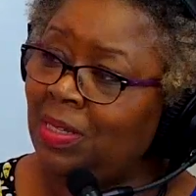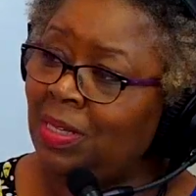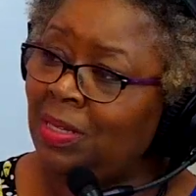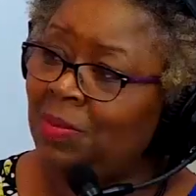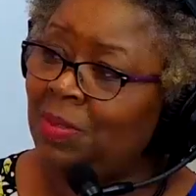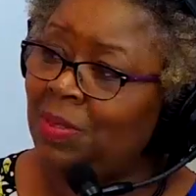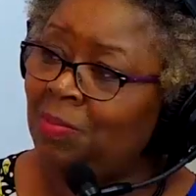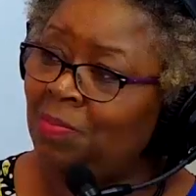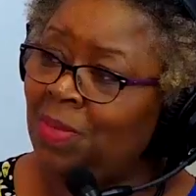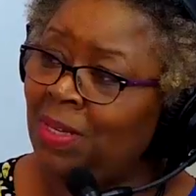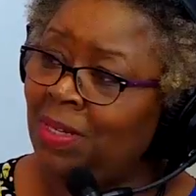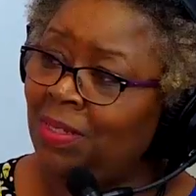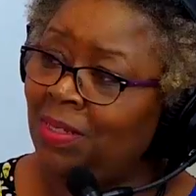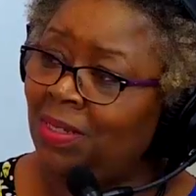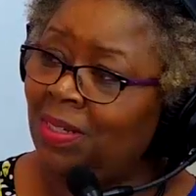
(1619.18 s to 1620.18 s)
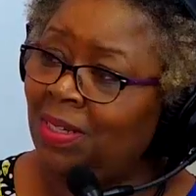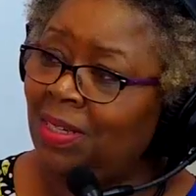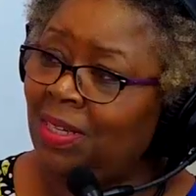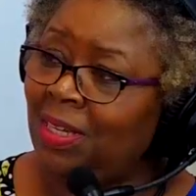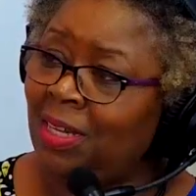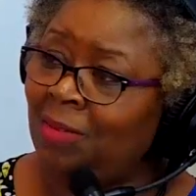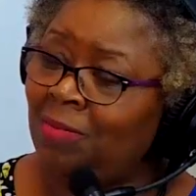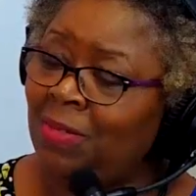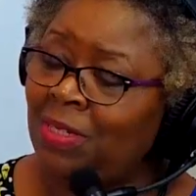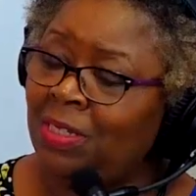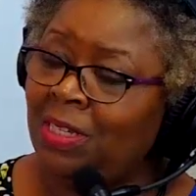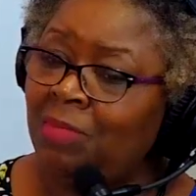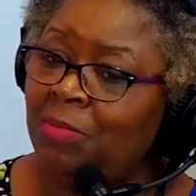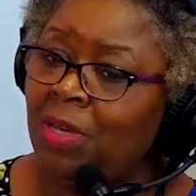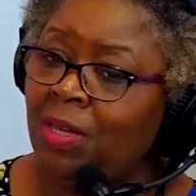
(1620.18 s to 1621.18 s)
submit, just
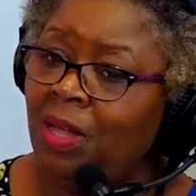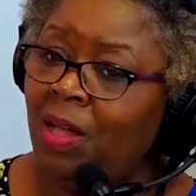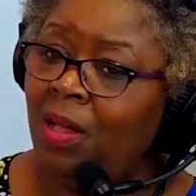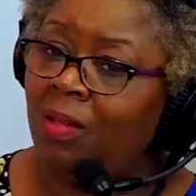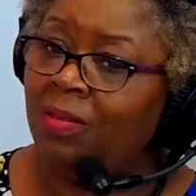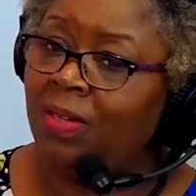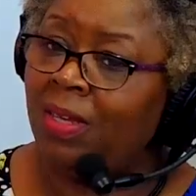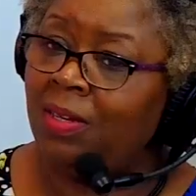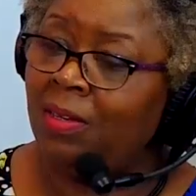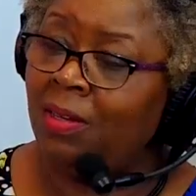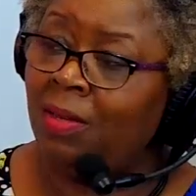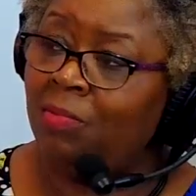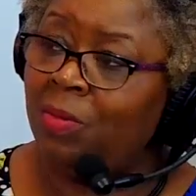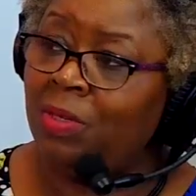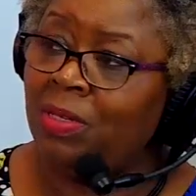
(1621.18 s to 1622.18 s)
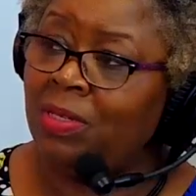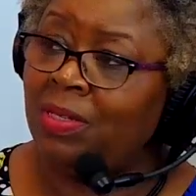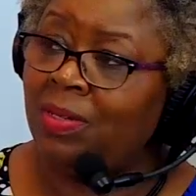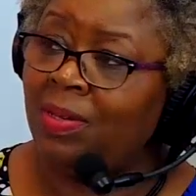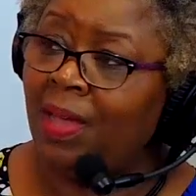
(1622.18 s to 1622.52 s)
give me a call, and that number is